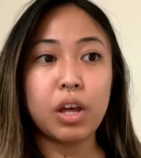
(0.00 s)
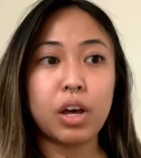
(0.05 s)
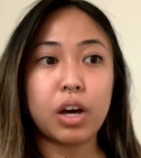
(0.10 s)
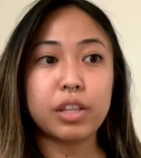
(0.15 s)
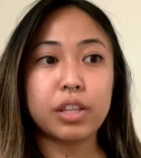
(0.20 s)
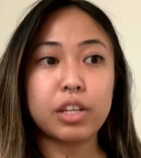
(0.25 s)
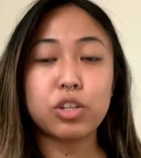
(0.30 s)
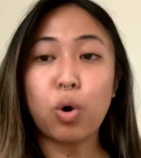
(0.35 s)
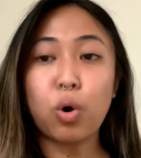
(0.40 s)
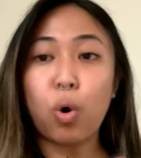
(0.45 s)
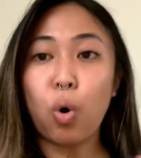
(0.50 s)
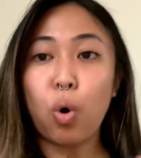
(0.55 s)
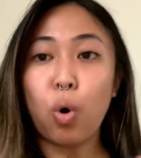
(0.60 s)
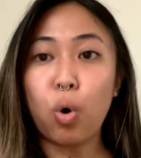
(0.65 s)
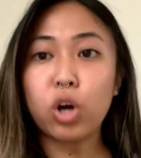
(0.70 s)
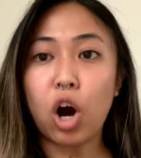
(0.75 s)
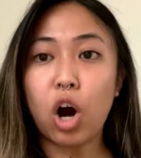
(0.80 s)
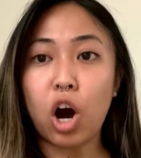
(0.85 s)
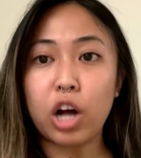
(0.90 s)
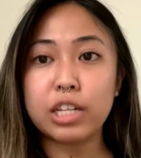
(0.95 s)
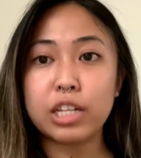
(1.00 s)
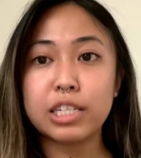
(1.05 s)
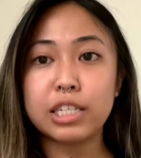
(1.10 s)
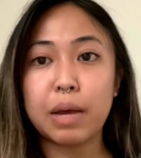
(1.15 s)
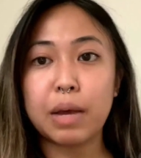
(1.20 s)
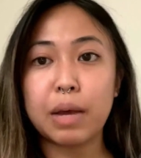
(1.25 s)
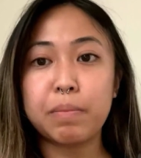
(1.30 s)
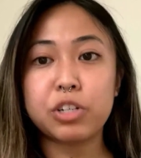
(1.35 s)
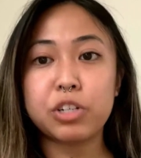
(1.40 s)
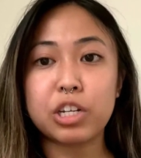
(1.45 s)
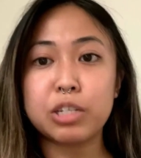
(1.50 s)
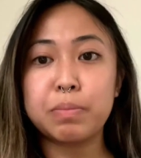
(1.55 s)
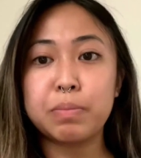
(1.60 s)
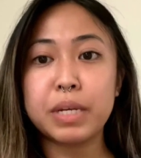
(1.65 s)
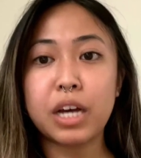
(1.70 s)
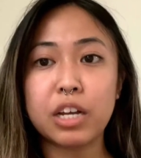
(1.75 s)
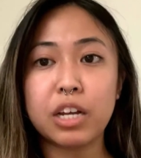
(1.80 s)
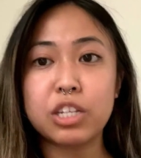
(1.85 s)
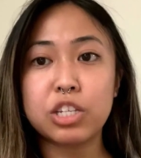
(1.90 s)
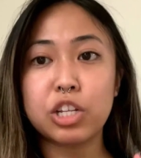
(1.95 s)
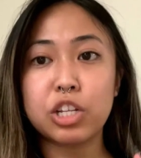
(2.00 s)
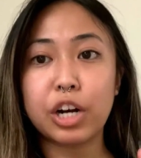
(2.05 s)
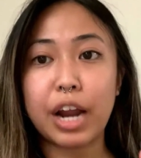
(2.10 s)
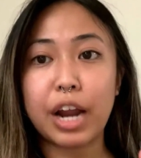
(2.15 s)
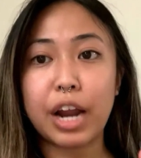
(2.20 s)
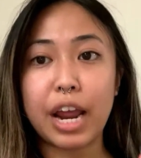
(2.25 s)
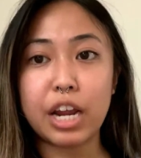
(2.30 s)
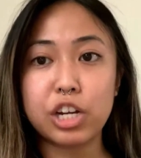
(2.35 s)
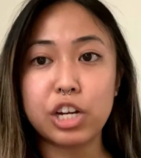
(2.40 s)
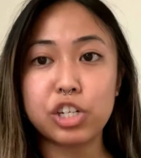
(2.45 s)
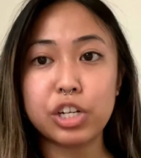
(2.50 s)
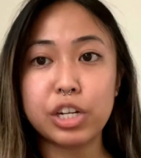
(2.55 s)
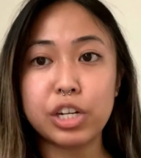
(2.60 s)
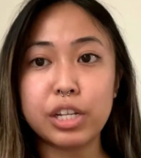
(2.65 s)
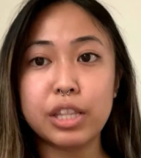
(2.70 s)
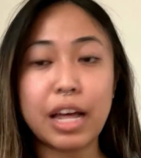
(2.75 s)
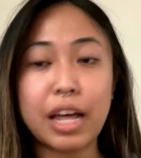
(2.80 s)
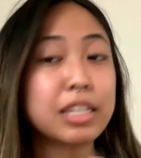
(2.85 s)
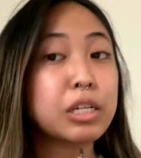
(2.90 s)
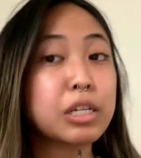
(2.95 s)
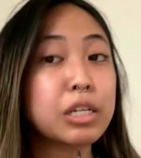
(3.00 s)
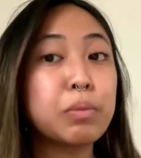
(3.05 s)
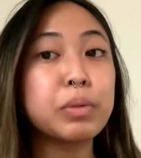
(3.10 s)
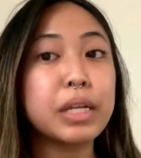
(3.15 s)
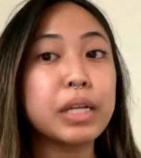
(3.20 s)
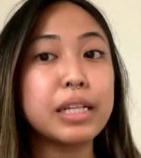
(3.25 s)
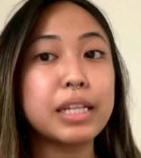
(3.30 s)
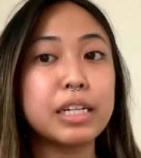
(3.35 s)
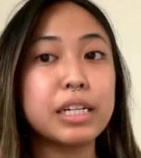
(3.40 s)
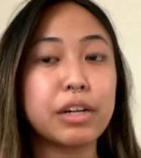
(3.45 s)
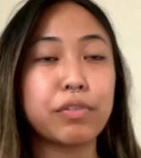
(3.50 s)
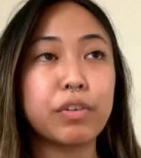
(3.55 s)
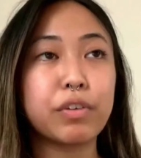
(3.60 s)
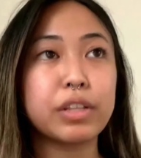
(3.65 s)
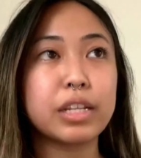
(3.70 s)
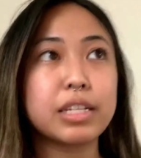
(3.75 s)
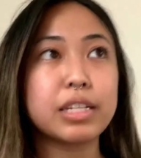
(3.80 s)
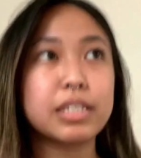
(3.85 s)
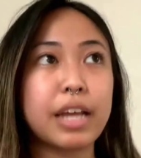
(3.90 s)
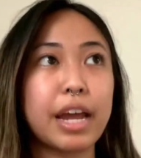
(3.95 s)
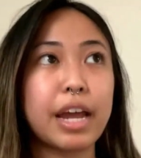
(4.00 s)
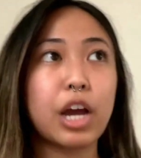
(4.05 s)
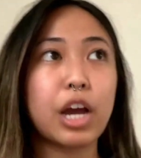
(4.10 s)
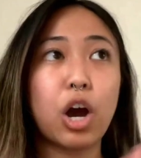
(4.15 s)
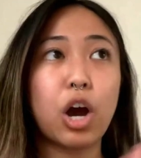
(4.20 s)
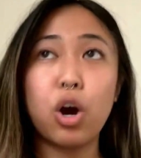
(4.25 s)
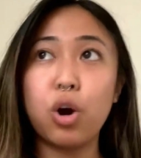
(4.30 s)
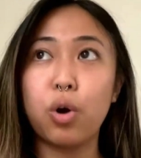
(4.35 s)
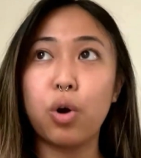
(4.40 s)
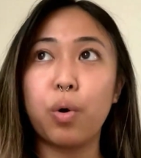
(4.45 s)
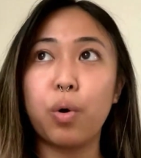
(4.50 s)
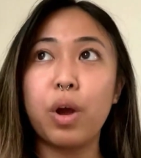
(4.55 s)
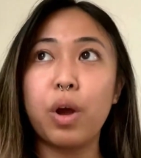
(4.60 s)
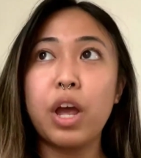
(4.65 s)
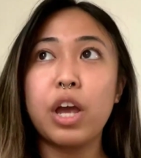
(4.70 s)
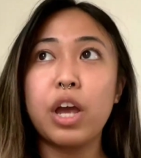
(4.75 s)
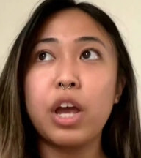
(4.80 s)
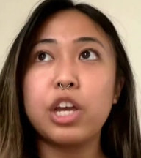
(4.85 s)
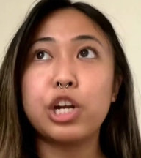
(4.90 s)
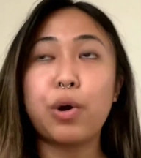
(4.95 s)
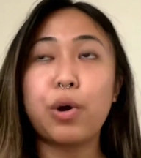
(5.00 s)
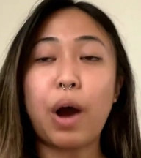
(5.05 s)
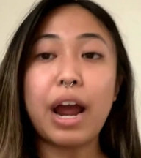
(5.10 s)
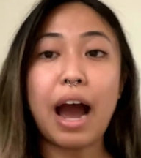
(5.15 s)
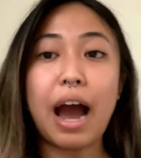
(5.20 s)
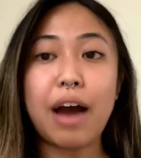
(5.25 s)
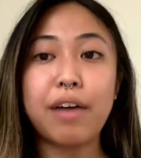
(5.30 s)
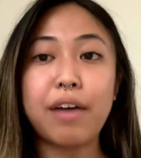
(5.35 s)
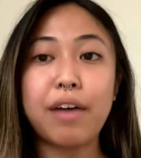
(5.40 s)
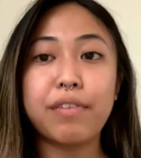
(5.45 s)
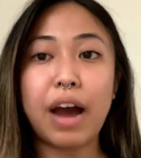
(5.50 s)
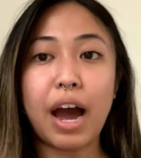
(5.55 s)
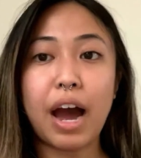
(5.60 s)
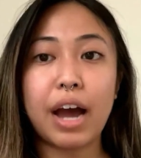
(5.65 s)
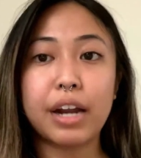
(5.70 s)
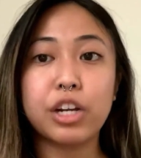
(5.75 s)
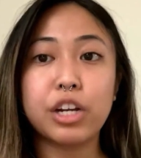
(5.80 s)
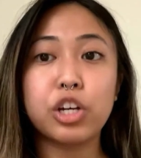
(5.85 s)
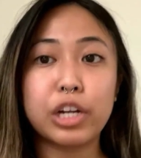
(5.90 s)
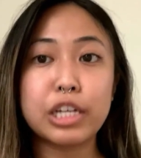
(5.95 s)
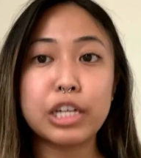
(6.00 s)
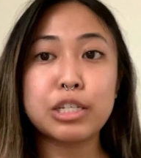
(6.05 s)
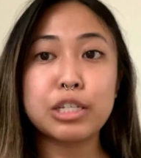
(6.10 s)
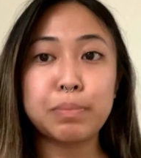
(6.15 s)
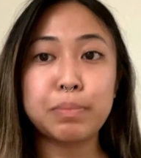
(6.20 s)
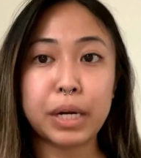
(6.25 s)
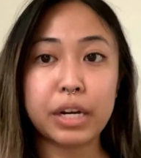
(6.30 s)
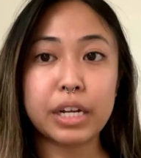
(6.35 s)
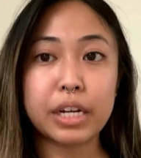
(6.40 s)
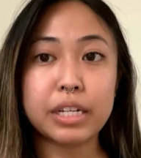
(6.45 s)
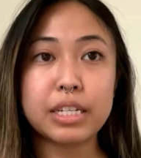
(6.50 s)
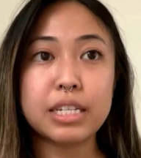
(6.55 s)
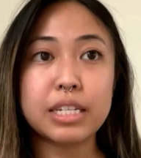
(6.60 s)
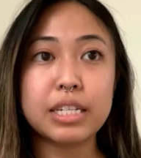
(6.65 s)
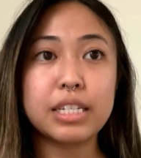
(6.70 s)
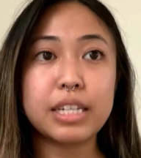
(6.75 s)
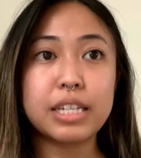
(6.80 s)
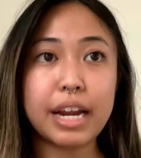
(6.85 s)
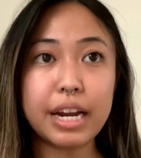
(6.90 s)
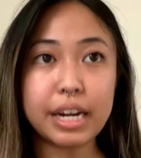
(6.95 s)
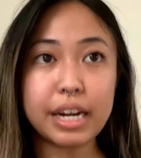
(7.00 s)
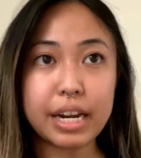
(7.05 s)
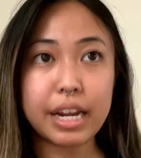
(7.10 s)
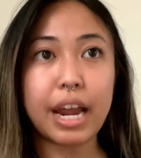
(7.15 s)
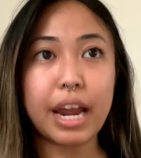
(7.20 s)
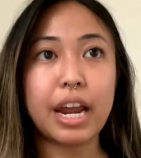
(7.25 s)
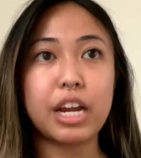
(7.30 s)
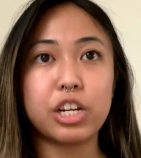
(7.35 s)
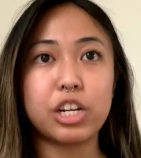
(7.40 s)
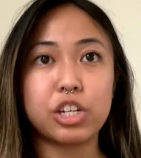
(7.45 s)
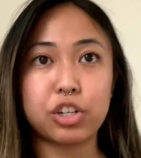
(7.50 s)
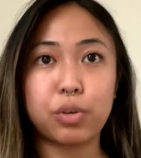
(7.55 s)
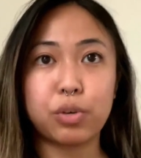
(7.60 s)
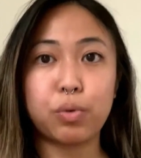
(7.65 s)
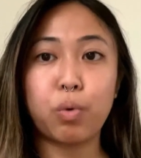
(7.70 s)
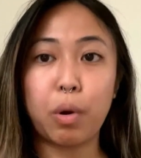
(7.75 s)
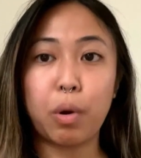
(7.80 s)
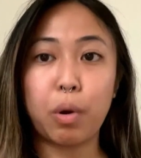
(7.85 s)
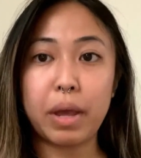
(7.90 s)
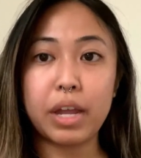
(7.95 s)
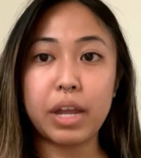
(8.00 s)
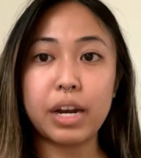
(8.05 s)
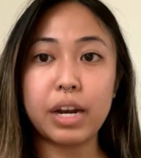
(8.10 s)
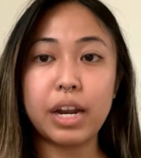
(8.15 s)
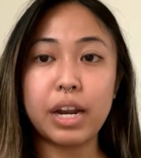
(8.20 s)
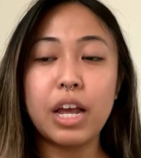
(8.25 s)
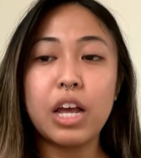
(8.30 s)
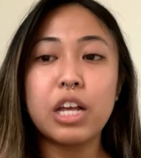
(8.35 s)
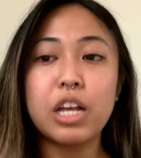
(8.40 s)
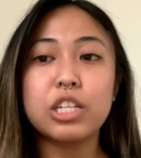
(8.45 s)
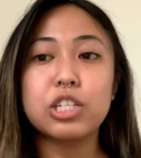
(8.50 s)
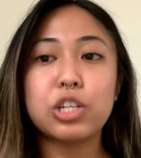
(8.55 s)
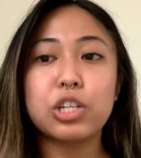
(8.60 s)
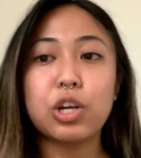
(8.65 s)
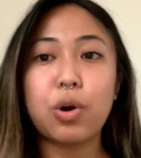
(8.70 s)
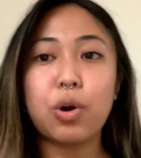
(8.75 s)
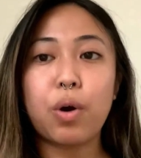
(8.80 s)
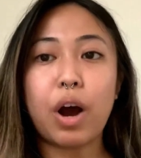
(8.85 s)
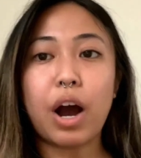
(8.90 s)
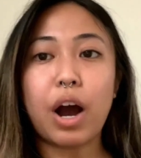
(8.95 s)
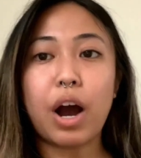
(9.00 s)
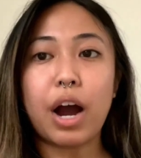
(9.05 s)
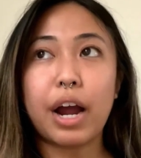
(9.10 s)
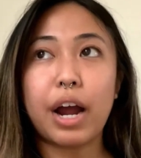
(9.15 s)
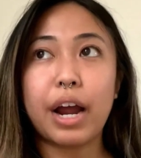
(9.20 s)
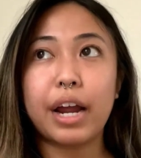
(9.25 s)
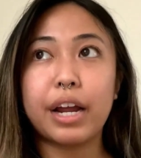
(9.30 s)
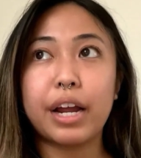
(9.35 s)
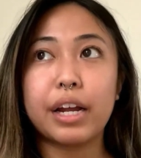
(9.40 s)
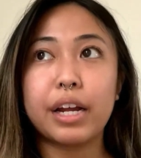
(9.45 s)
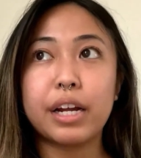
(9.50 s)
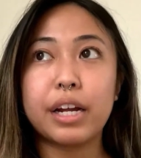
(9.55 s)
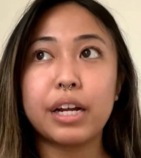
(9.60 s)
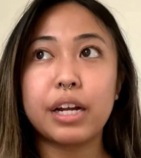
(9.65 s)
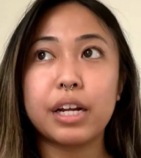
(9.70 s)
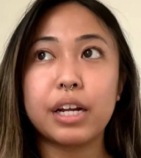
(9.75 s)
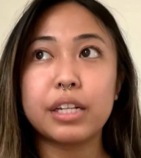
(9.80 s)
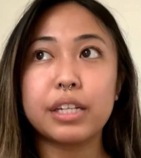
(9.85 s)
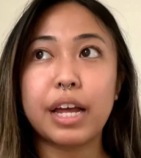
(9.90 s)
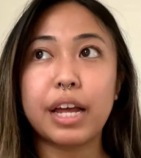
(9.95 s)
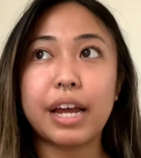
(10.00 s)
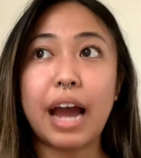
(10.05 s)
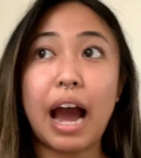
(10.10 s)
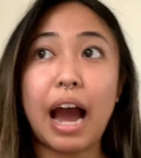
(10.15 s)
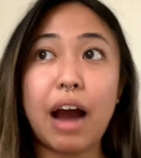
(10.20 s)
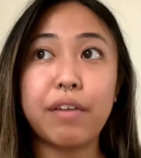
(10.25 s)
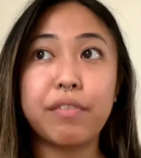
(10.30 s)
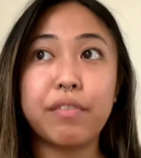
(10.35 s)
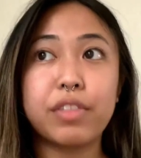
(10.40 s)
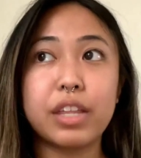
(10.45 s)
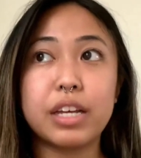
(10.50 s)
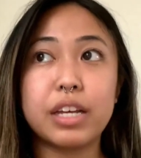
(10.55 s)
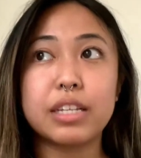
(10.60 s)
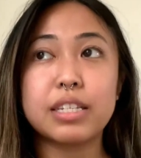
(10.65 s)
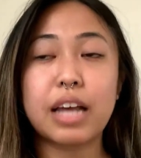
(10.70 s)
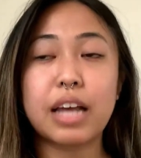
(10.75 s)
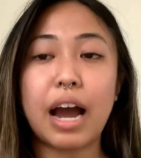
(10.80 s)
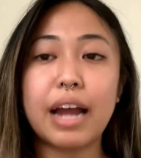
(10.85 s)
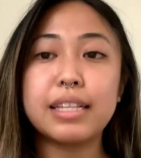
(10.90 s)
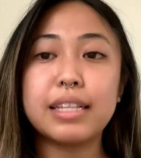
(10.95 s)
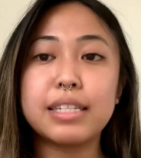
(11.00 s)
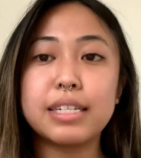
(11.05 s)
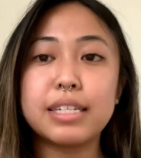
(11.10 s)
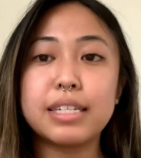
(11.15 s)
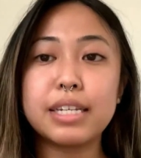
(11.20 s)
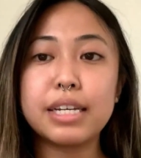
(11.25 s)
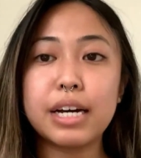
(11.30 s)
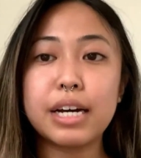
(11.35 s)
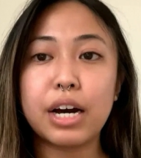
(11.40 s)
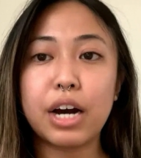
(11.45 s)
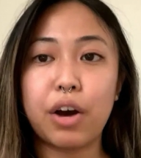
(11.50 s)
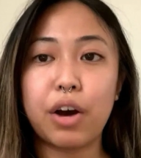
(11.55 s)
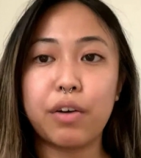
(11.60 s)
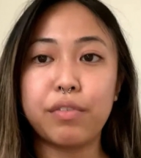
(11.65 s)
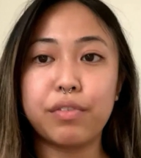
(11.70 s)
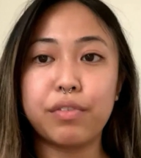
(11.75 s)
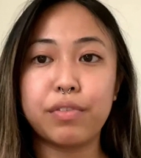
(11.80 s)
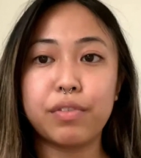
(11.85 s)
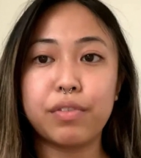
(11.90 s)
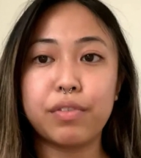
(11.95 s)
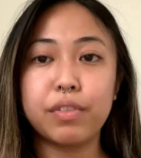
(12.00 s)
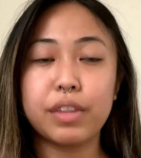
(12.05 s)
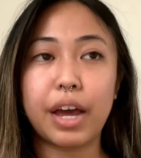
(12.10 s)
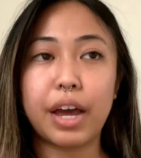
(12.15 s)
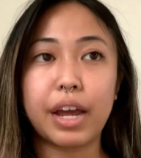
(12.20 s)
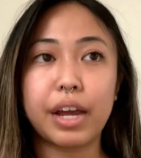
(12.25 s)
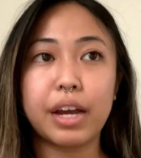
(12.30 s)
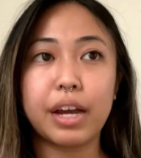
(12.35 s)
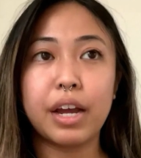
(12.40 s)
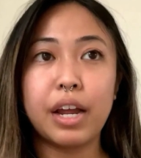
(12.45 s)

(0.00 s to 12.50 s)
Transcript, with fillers: this whole concept, just because they're Asian, that's completely different than saying, oh, you know, I have had good experience dating Asian women, so I like have this idea of like